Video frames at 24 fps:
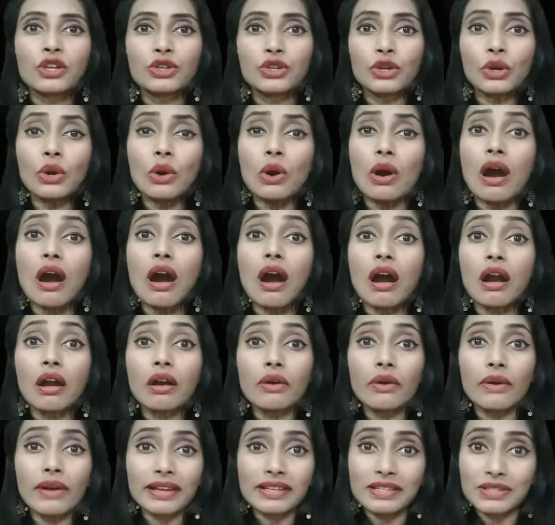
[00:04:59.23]
You
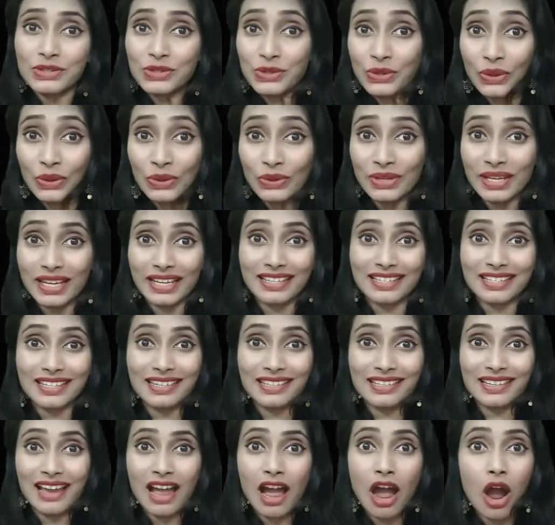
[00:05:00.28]
are a student.
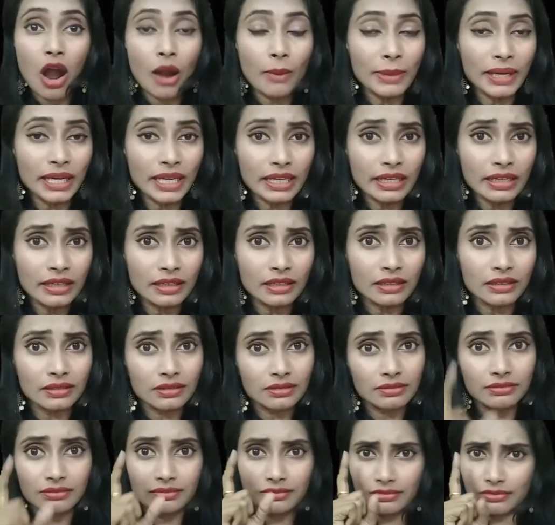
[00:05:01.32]
How many?
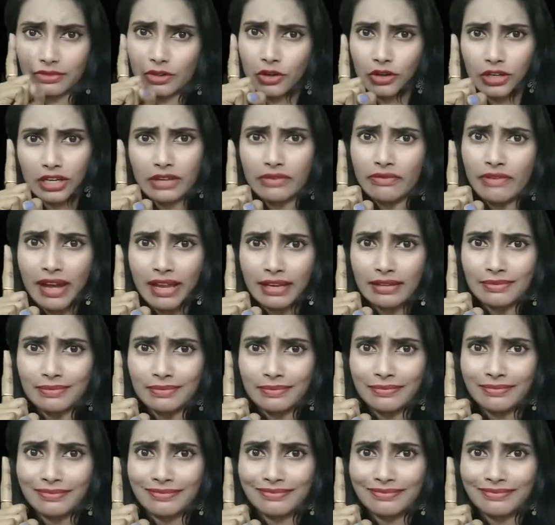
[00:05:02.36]
Only one,